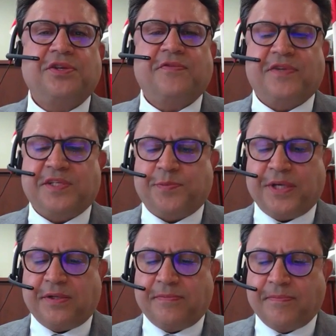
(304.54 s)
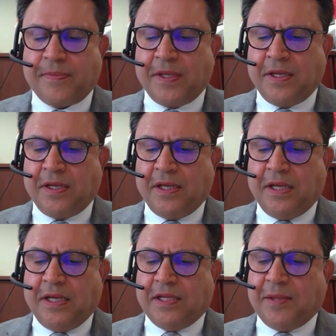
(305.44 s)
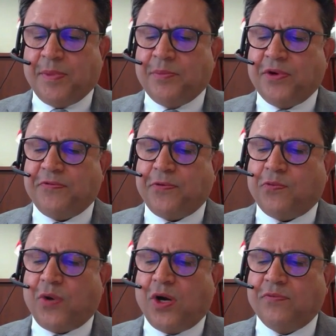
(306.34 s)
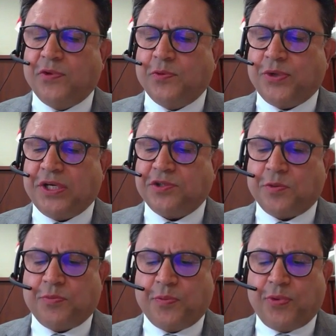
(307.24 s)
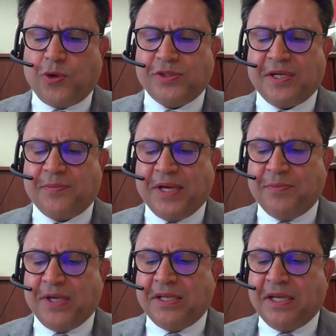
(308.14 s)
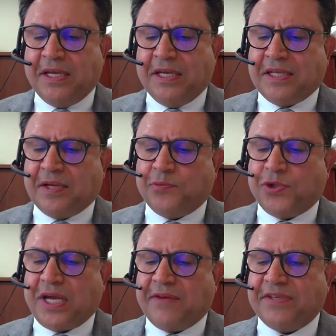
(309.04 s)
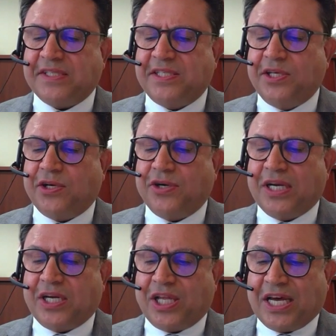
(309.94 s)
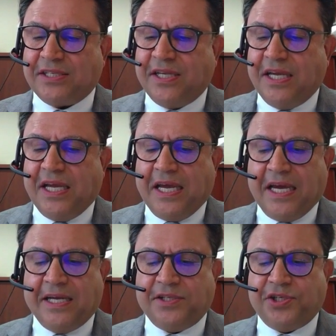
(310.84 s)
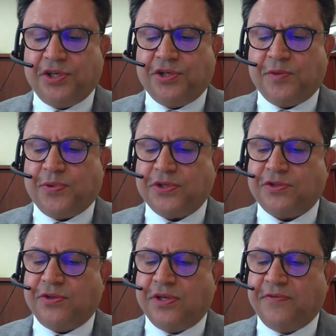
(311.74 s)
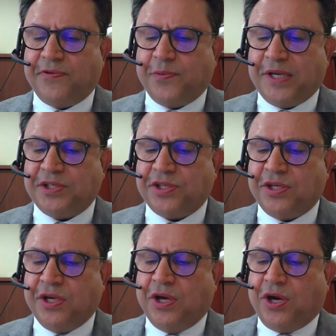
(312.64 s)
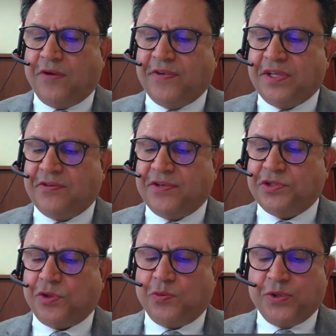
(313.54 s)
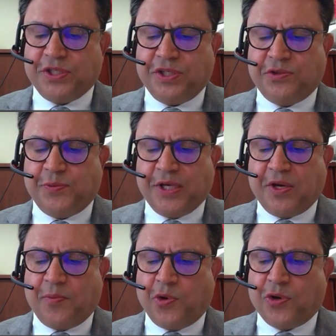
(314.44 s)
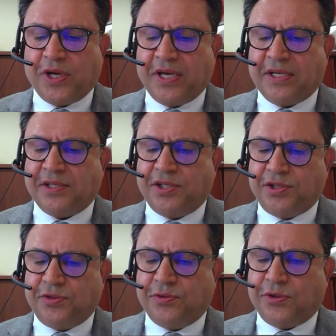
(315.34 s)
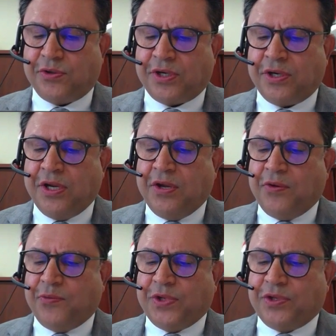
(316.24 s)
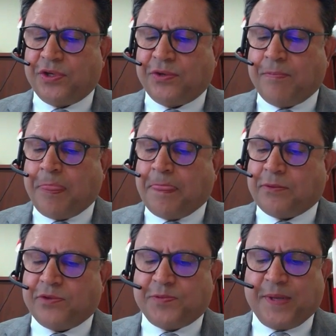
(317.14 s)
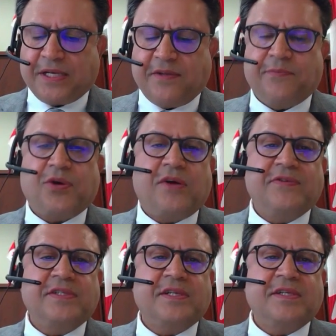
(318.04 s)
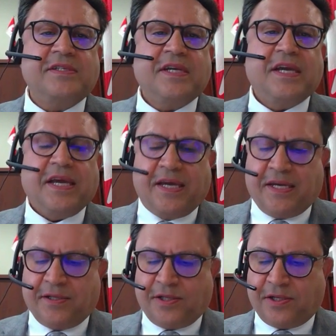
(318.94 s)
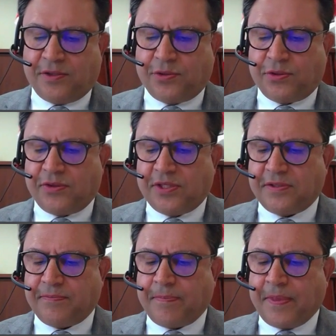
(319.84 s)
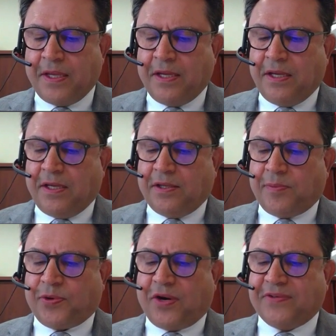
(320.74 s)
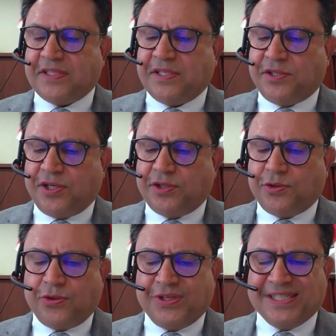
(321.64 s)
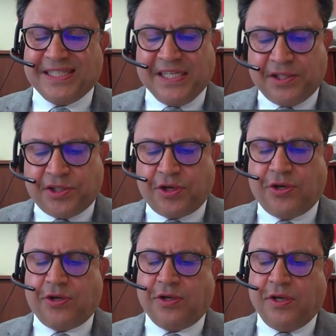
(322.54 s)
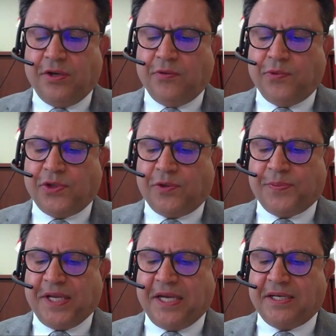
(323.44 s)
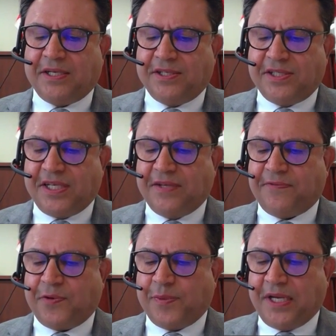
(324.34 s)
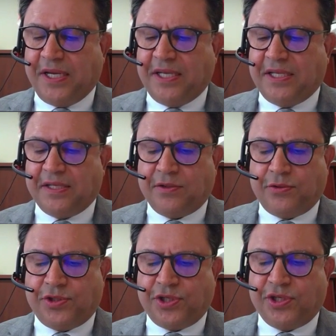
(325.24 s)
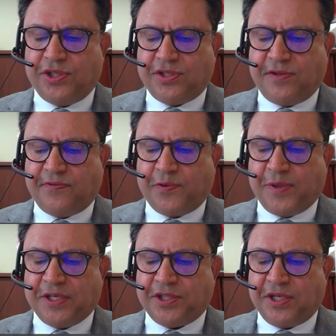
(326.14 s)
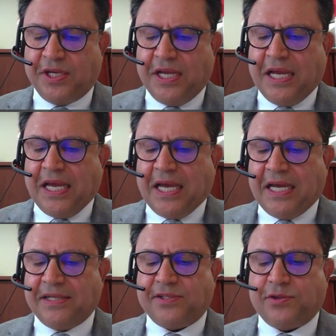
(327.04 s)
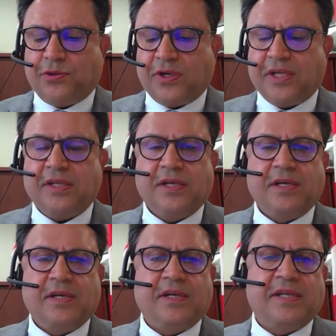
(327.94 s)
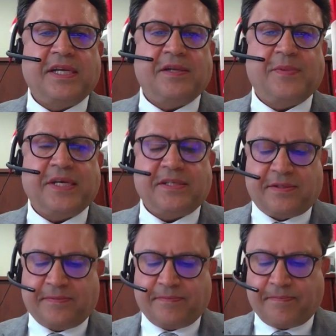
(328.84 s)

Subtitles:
of this bill. The member for Vaughan Woodbridge proposed an amendment that would have the CRA collect and share the personal information of individuals wishing to become organ and tissue donor with their respective provinces and territories. The province and territories in turn would obtain consent from Canadians to share this information and store it in a database.